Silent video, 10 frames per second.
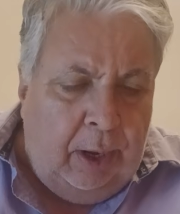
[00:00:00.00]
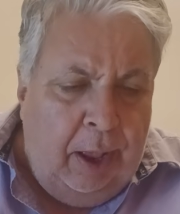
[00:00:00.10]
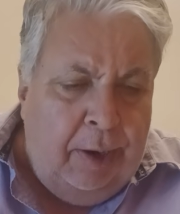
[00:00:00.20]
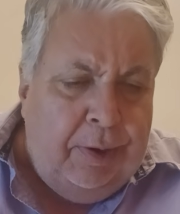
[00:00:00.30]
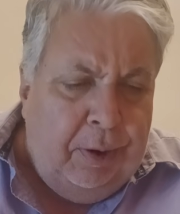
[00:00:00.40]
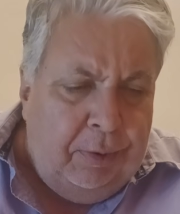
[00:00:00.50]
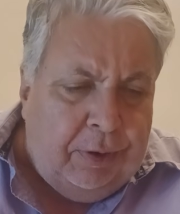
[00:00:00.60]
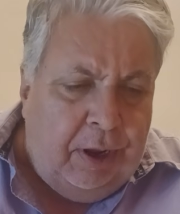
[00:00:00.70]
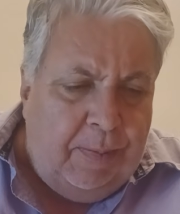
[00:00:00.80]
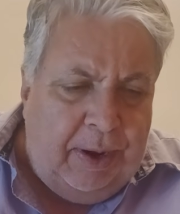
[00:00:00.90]
adults
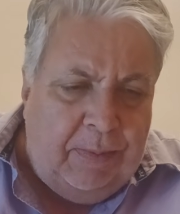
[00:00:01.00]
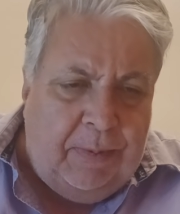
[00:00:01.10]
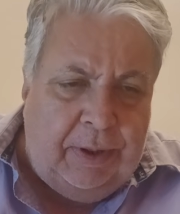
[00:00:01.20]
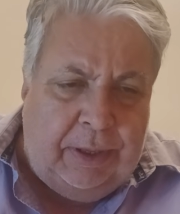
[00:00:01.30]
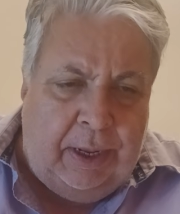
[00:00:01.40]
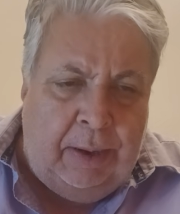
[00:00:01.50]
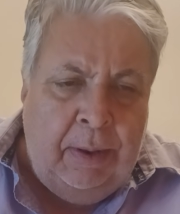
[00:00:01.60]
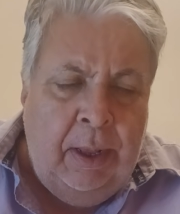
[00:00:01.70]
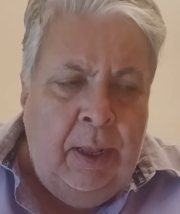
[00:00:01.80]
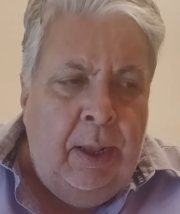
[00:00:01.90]
come in with a
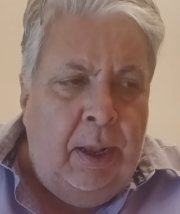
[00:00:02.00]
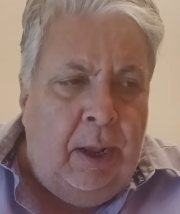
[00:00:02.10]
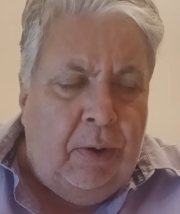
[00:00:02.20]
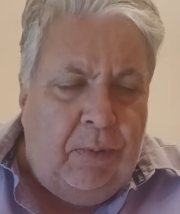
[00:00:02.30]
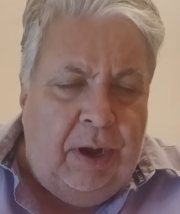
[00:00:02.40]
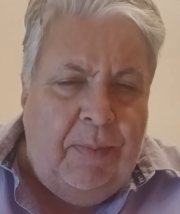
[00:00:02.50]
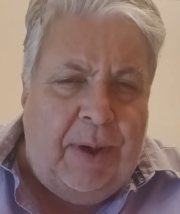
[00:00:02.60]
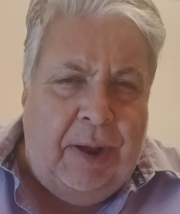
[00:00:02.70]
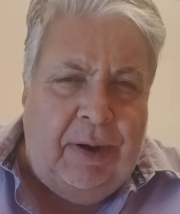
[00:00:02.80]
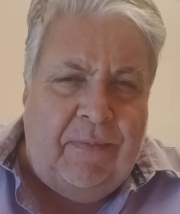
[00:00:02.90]
great
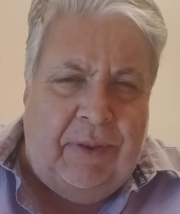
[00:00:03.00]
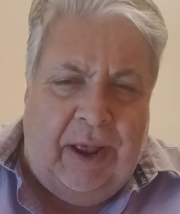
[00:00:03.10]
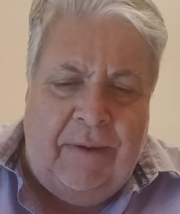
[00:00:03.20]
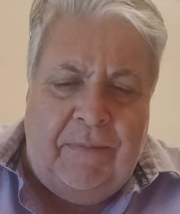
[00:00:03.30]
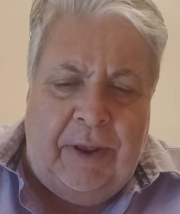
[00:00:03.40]
amount of life